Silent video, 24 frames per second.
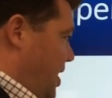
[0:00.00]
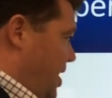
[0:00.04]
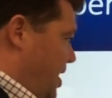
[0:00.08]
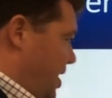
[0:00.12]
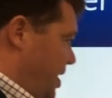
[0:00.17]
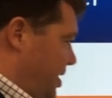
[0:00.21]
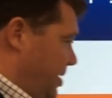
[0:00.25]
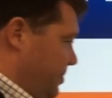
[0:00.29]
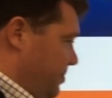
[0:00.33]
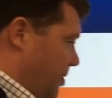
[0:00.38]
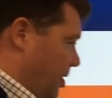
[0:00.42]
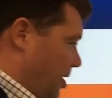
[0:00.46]

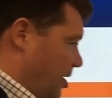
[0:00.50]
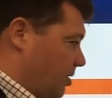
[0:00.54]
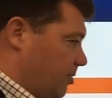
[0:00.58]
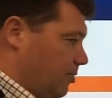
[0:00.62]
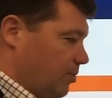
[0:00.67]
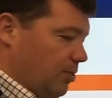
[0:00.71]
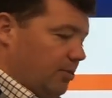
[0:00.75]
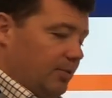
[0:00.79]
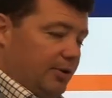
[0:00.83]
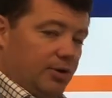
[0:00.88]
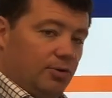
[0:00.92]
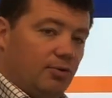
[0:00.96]
8-mark,
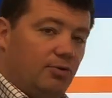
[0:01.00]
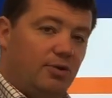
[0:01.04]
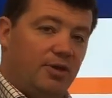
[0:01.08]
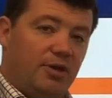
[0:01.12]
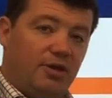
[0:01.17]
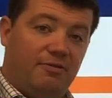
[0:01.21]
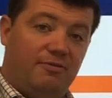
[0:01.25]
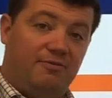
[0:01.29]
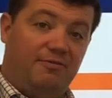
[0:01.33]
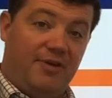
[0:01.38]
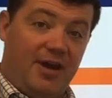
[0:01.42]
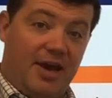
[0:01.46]
what we call the
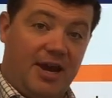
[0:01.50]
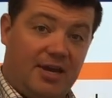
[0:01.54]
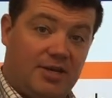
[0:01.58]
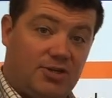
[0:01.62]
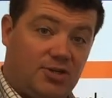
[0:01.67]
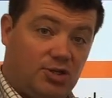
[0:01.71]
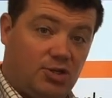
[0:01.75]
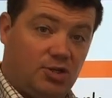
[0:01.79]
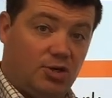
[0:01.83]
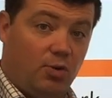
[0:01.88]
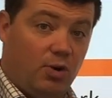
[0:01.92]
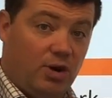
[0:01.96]

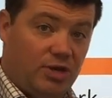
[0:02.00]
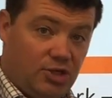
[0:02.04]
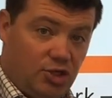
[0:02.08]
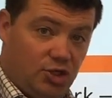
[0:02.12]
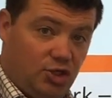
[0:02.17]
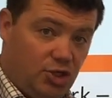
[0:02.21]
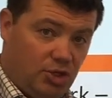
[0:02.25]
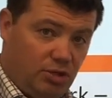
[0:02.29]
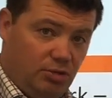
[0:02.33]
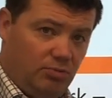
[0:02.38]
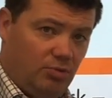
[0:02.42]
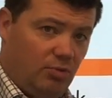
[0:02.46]
effects
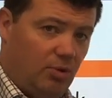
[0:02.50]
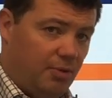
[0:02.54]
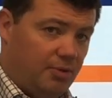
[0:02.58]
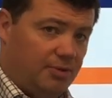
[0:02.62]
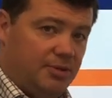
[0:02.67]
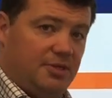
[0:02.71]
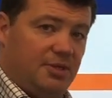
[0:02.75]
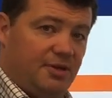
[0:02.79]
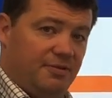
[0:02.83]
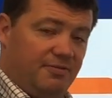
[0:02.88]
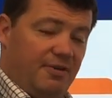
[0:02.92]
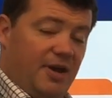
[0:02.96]
question, what
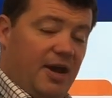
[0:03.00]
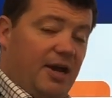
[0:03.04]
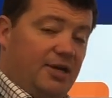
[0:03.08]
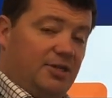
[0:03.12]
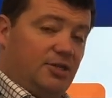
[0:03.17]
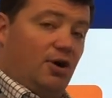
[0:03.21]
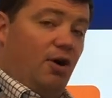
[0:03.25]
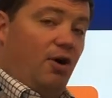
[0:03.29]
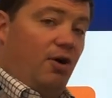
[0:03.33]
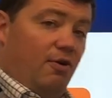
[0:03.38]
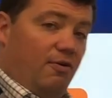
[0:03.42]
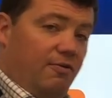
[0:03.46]
was the effect
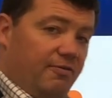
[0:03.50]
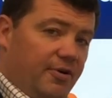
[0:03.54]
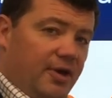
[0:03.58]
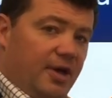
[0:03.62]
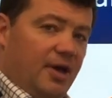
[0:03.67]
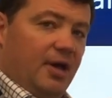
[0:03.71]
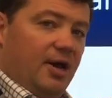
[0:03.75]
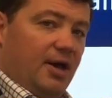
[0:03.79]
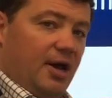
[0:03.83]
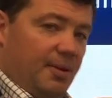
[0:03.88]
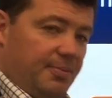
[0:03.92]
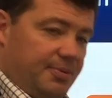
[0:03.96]
of
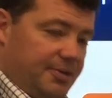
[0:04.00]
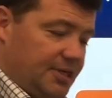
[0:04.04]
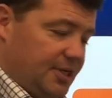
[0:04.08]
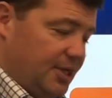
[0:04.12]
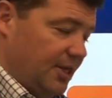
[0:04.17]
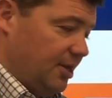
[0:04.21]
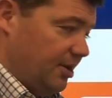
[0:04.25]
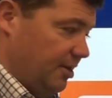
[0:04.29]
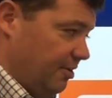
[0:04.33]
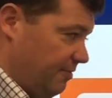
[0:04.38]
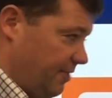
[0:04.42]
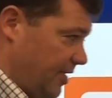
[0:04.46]
a
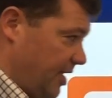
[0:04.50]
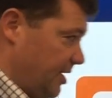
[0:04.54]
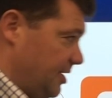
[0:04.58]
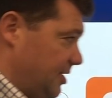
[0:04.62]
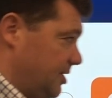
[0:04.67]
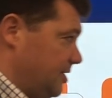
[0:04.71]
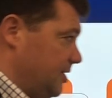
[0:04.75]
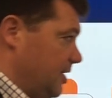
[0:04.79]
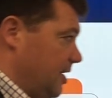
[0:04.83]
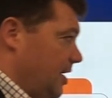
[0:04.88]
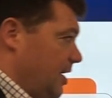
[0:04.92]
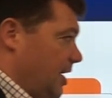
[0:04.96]
particular
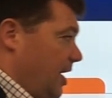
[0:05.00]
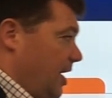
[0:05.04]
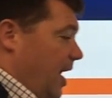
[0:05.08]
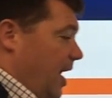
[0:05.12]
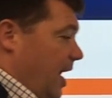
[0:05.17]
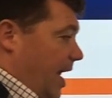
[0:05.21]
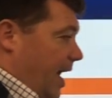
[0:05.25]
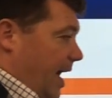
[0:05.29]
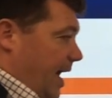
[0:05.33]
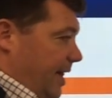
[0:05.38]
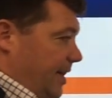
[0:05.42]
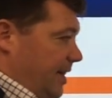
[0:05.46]
event.
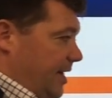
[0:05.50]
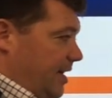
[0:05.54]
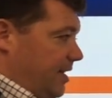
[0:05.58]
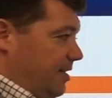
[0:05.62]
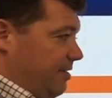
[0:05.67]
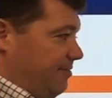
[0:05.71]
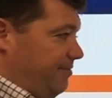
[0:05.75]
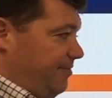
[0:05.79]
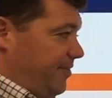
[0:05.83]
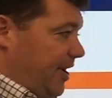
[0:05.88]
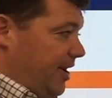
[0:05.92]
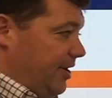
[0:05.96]
And then
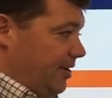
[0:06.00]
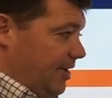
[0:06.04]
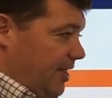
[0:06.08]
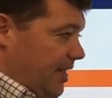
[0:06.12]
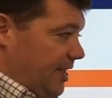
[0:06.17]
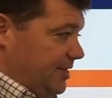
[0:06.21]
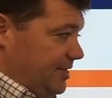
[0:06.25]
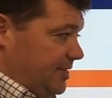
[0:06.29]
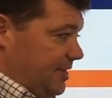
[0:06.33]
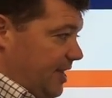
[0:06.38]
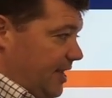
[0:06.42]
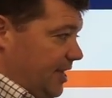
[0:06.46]
the final
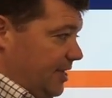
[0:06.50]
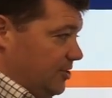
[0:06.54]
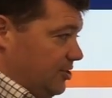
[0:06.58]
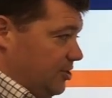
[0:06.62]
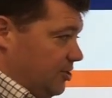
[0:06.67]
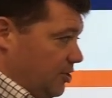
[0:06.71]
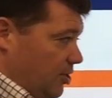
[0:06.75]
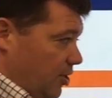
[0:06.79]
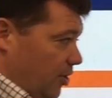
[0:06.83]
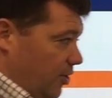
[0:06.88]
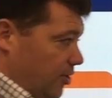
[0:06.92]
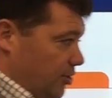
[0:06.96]
essay is a
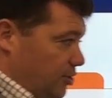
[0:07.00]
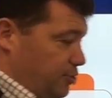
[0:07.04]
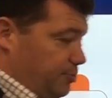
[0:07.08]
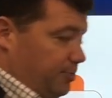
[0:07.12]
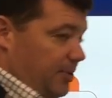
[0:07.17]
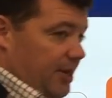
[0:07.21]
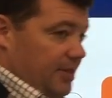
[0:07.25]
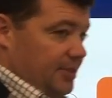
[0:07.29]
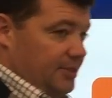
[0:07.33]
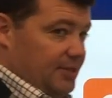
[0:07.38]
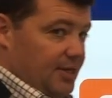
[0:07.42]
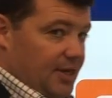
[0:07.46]

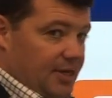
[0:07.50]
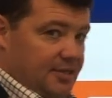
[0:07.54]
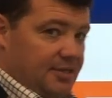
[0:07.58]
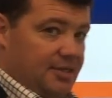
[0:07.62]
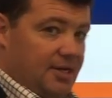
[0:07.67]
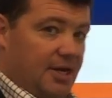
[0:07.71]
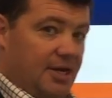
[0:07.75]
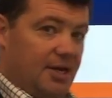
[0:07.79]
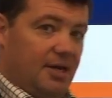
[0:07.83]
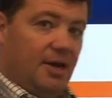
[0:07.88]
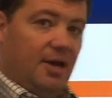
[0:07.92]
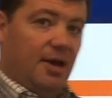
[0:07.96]
knowledge-based
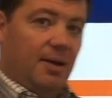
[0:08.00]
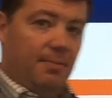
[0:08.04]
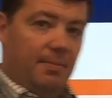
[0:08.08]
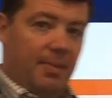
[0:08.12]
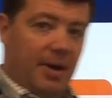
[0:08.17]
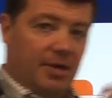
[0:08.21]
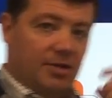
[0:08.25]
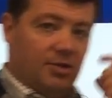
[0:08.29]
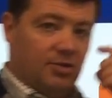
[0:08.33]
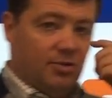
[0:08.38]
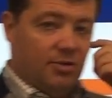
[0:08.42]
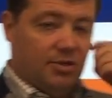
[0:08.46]
essay
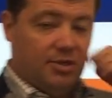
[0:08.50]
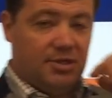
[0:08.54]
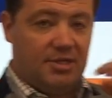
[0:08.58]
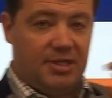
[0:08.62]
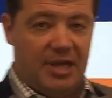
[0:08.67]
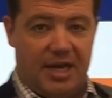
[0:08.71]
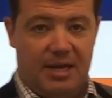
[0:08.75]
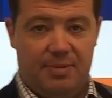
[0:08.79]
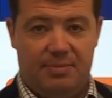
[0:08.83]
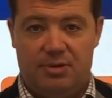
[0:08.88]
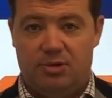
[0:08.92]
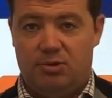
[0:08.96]
based on a
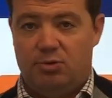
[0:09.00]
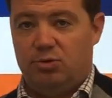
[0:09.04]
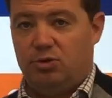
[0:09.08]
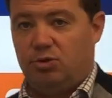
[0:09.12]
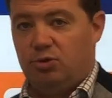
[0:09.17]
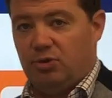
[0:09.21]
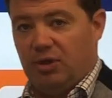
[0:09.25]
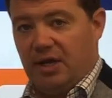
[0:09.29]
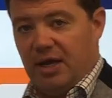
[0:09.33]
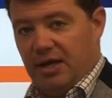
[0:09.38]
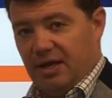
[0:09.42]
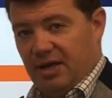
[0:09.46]
statement which
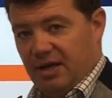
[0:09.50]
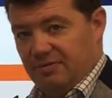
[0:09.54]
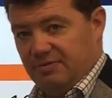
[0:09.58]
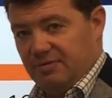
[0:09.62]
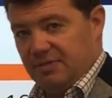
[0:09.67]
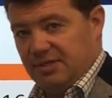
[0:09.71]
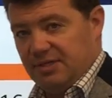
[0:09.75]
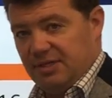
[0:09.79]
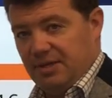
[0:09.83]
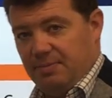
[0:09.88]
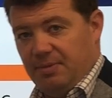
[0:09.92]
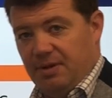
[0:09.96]
you'll get given
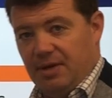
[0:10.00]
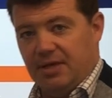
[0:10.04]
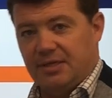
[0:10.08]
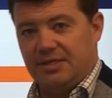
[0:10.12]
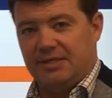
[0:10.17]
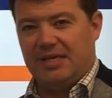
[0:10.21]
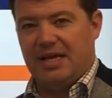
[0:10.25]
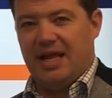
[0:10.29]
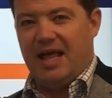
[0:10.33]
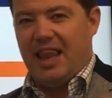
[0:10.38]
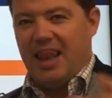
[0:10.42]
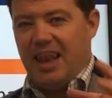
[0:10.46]

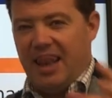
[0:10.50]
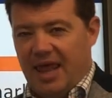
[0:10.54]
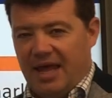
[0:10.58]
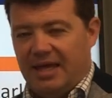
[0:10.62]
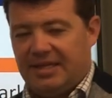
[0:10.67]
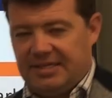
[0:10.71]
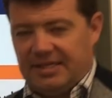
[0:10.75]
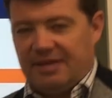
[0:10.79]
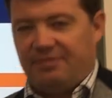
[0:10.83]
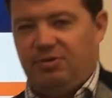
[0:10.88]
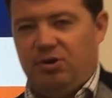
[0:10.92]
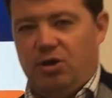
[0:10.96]
stimulus.
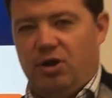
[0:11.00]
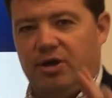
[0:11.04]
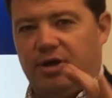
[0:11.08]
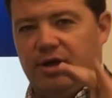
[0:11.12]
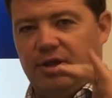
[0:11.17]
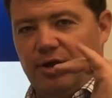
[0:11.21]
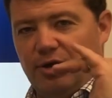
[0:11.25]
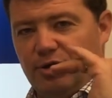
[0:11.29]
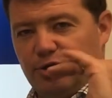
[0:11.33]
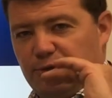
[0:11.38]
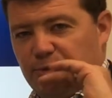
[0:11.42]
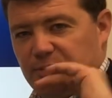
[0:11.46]
Let's have a look at
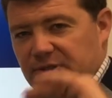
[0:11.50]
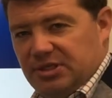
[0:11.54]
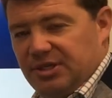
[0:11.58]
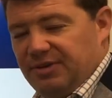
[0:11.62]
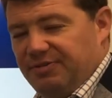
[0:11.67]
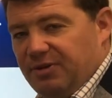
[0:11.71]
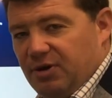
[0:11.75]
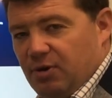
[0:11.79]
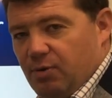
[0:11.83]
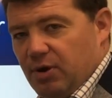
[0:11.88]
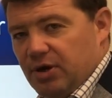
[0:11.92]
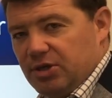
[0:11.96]
those
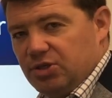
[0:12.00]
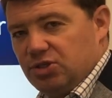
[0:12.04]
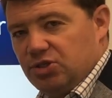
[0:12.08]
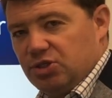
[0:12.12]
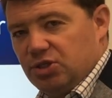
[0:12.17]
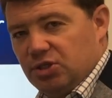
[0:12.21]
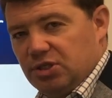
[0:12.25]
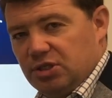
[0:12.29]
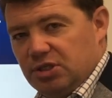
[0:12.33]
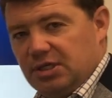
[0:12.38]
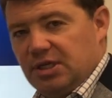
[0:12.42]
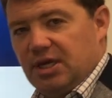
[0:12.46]
specific
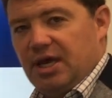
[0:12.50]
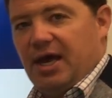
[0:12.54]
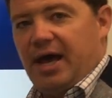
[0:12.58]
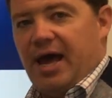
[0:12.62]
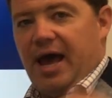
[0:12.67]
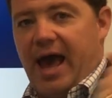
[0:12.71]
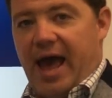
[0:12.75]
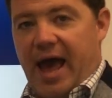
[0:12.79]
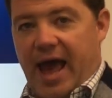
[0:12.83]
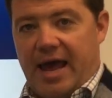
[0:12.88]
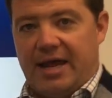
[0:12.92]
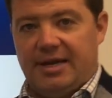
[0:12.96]
questions
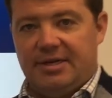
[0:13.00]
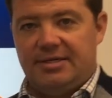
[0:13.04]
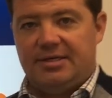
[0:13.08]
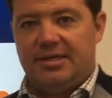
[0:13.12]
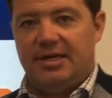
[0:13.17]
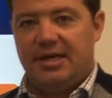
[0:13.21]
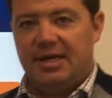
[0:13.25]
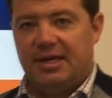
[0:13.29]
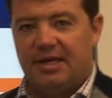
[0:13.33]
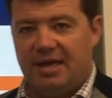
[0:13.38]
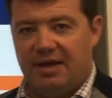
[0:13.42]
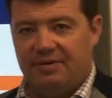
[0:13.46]
and
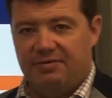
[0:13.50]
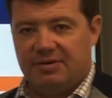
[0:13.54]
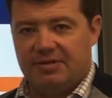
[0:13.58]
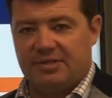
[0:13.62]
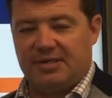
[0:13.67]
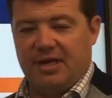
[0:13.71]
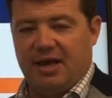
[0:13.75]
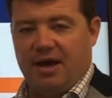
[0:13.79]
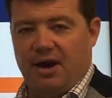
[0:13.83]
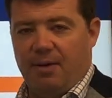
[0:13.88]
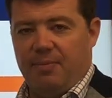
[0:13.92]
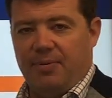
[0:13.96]
give us
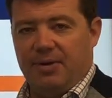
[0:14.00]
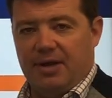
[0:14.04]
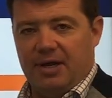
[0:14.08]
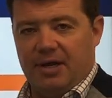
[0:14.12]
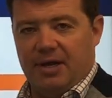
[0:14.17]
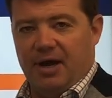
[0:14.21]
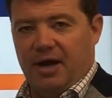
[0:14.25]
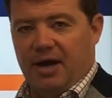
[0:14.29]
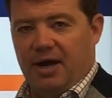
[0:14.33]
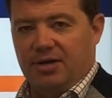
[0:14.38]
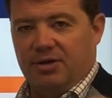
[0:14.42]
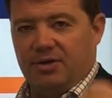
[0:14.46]
a help and a
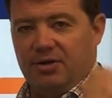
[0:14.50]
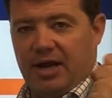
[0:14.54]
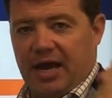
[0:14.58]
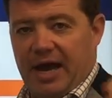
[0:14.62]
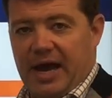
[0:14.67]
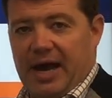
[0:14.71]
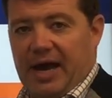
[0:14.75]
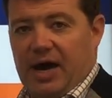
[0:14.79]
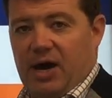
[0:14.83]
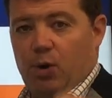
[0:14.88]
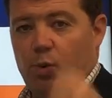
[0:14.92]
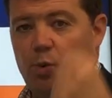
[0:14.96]
guide on
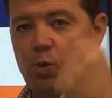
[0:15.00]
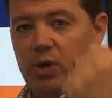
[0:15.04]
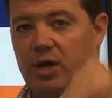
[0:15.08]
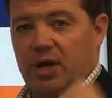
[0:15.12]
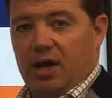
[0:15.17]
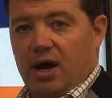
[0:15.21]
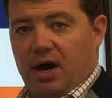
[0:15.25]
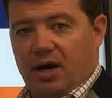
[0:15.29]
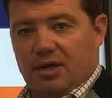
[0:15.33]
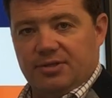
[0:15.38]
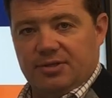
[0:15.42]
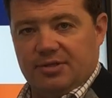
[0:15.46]
how we
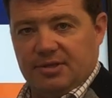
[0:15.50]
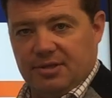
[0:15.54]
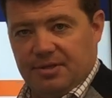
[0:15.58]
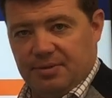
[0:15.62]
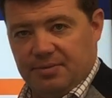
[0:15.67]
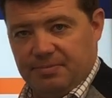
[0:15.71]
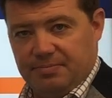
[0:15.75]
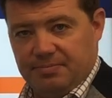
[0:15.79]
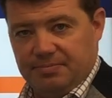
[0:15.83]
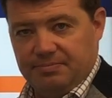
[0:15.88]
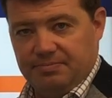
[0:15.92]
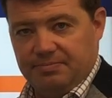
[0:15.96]
answer them.